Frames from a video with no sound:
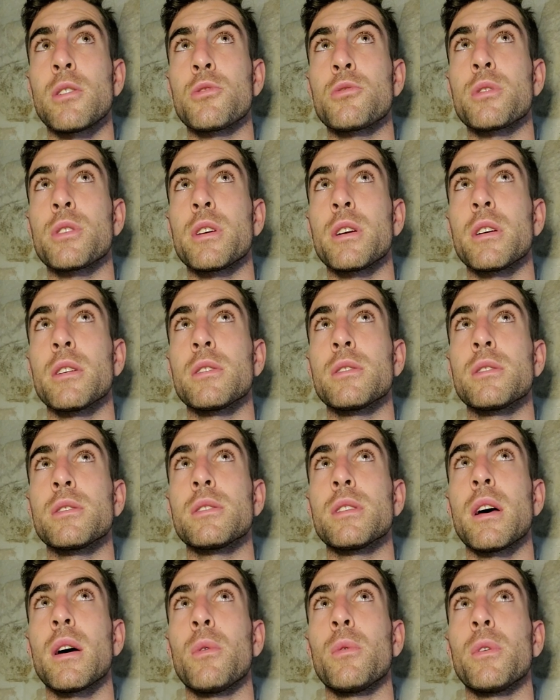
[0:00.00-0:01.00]
100 years is
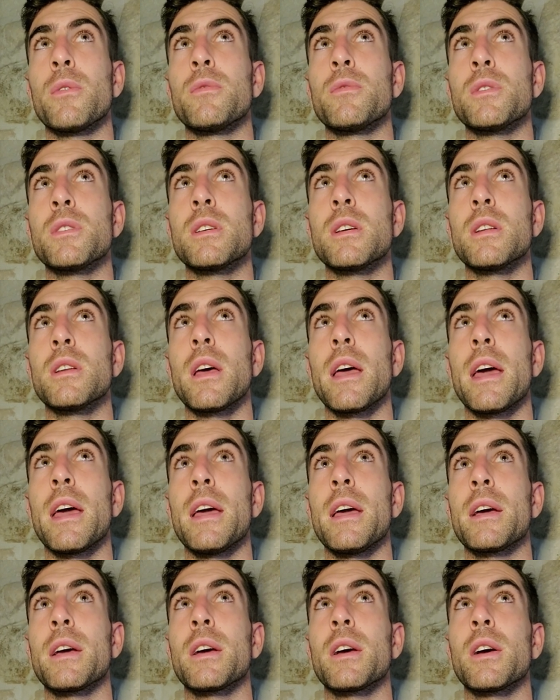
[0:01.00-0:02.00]
that we've seen
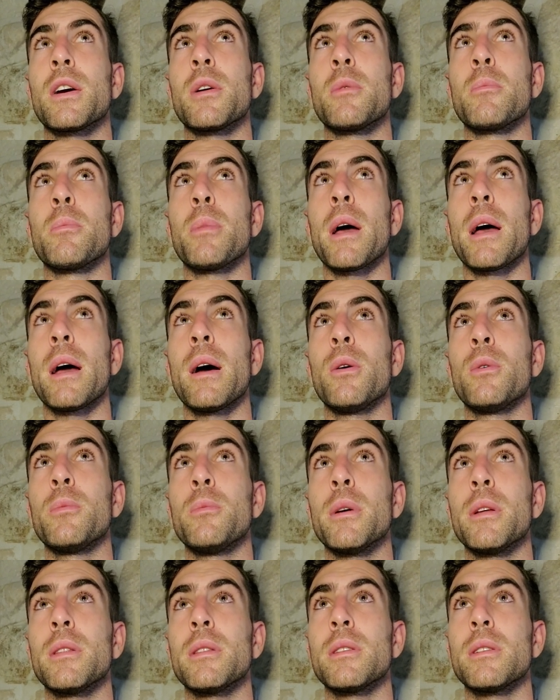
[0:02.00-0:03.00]
a
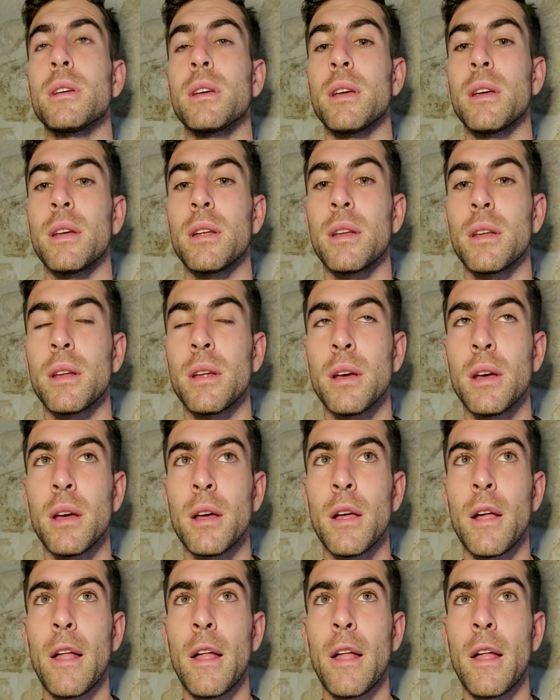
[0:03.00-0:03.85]
compoundment in